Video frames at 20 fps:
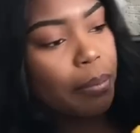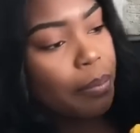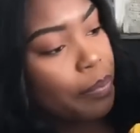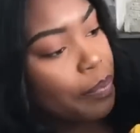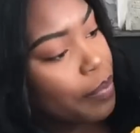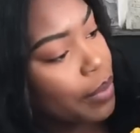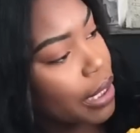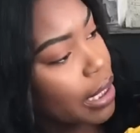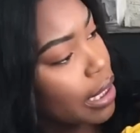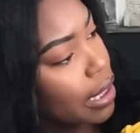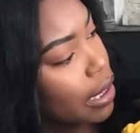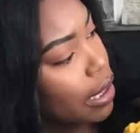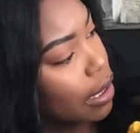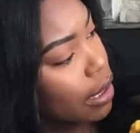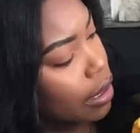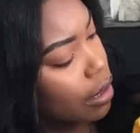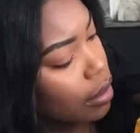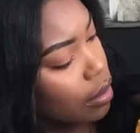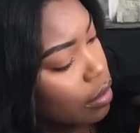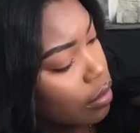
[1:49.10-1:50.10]
of big,
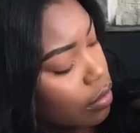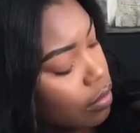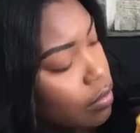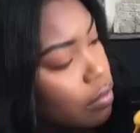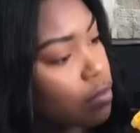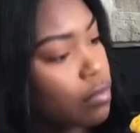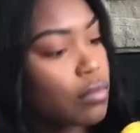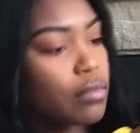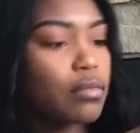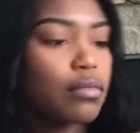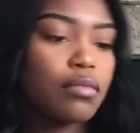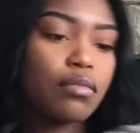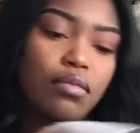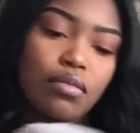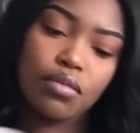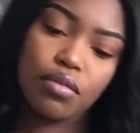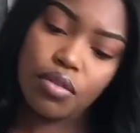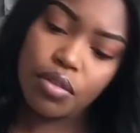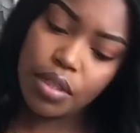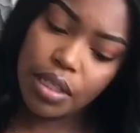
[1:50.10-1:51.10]

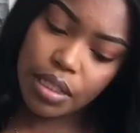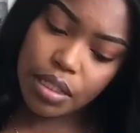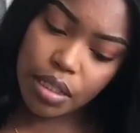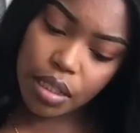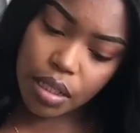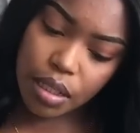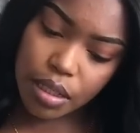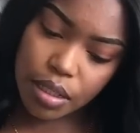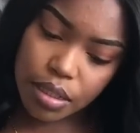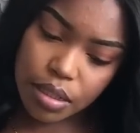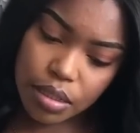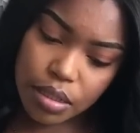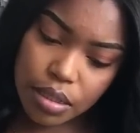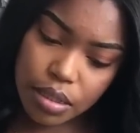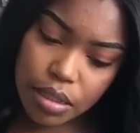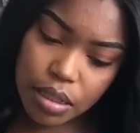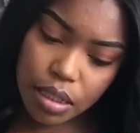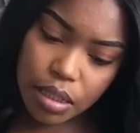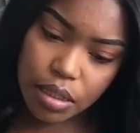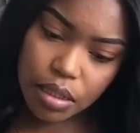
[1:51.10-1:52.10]
do they not?
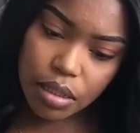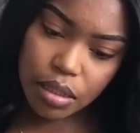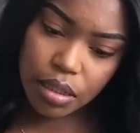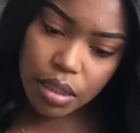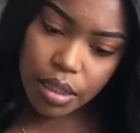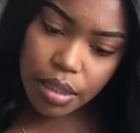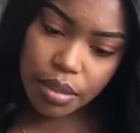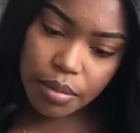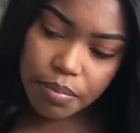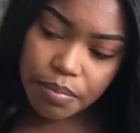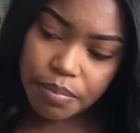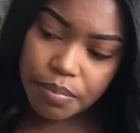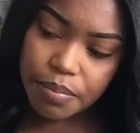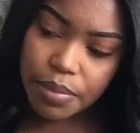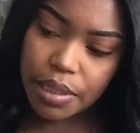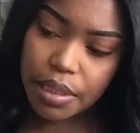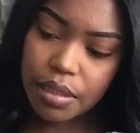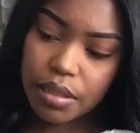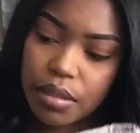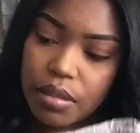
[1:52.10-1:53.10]
they look kind of
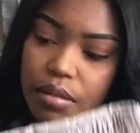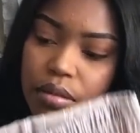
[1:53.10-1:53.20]
big.